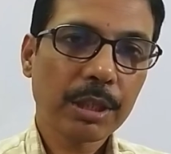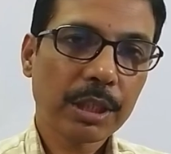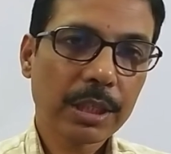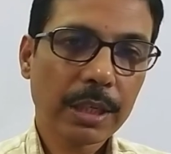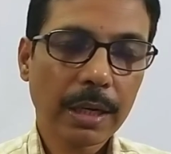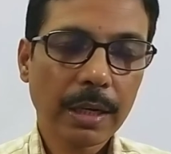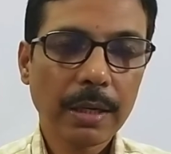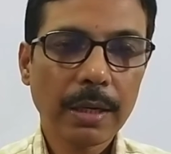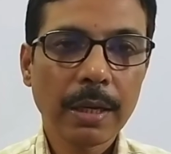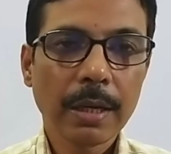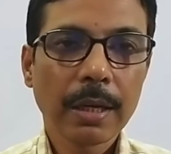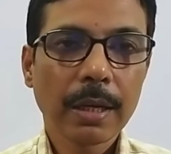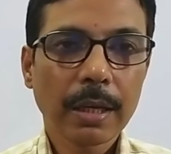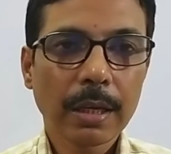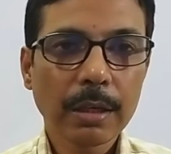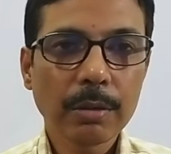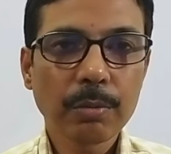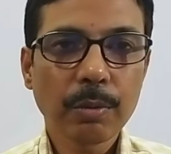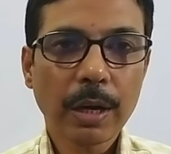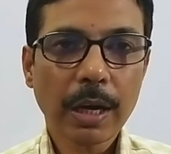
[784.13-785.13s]
shed,
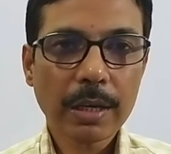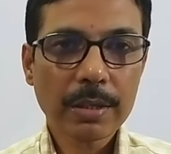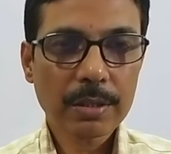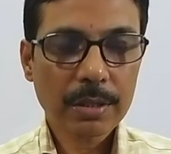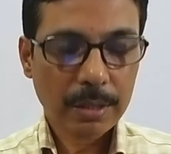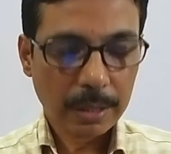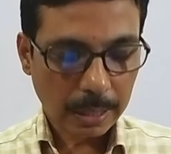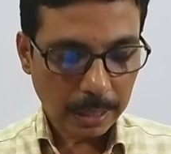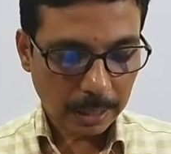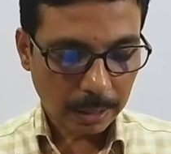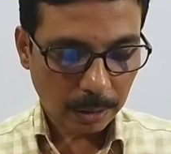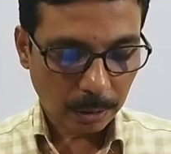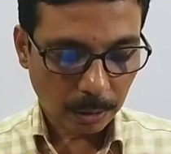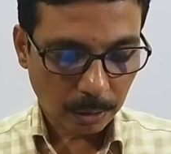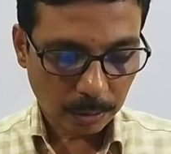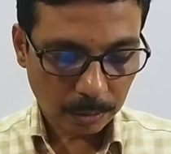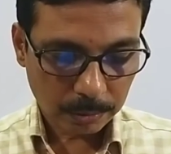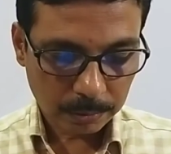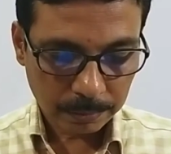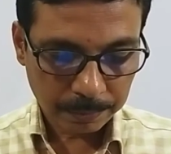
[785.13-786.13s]
he walks
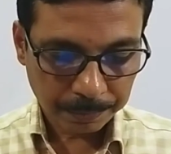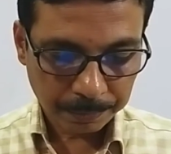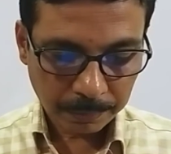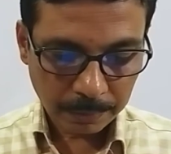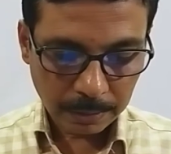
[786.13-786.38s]
along.